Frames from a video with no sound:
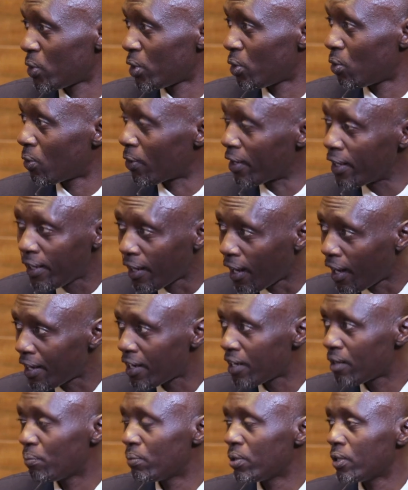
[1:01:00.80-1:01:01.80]
we already
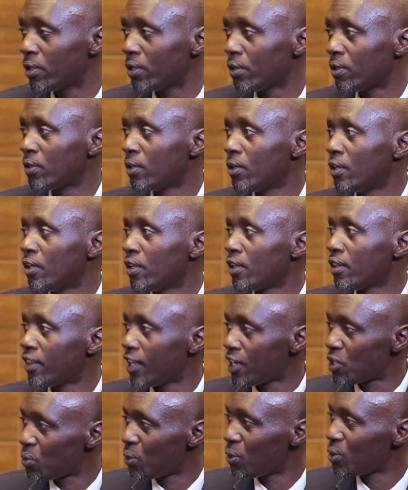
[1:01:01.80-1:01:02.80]
had a bill
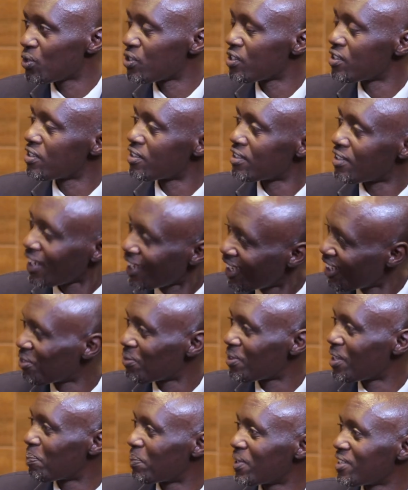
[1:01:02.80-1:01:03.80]
that was
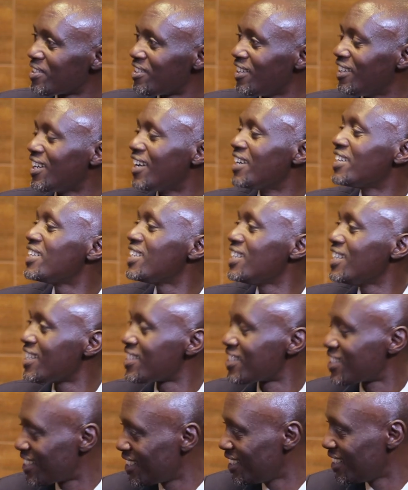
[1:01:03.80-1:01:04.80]
taken to the president and he
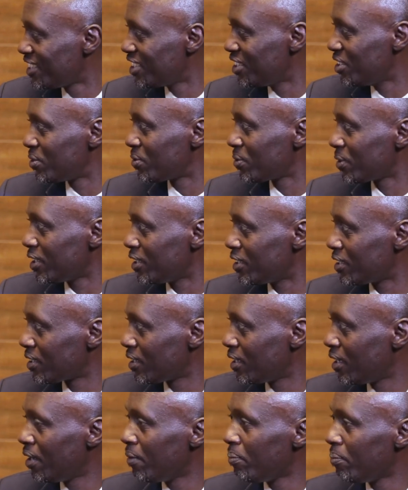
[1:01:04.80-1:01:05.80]
assented to
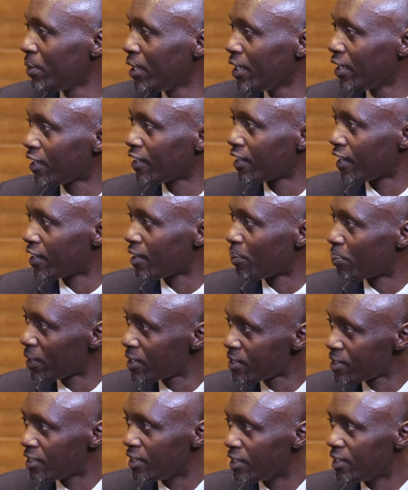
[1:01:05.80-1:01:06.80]
it. Meaning that the
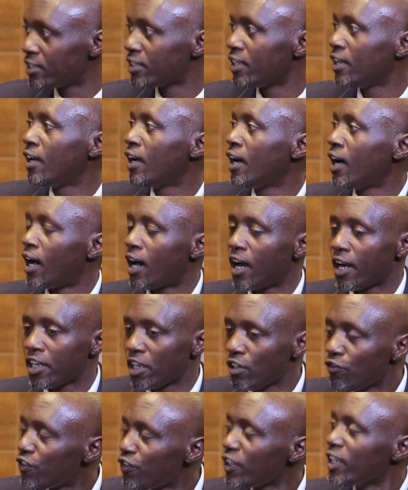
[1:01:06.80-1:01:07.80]
president,
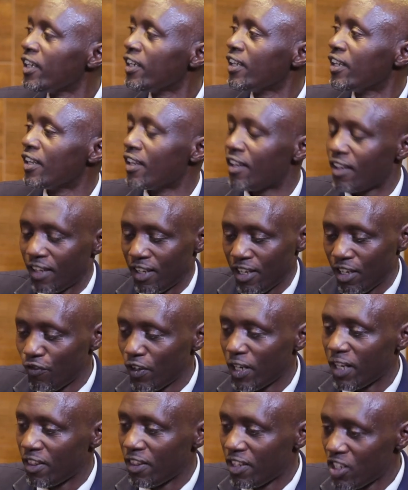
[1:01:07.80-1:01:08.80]
even
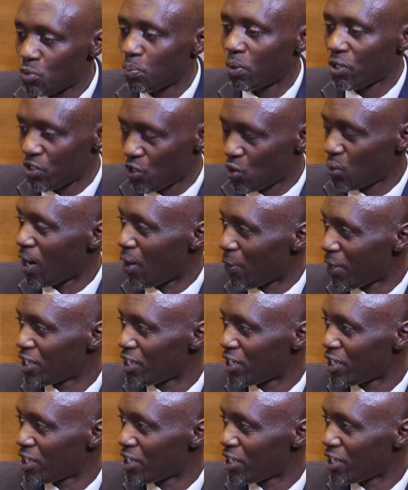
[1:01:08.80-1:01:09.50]
this process we are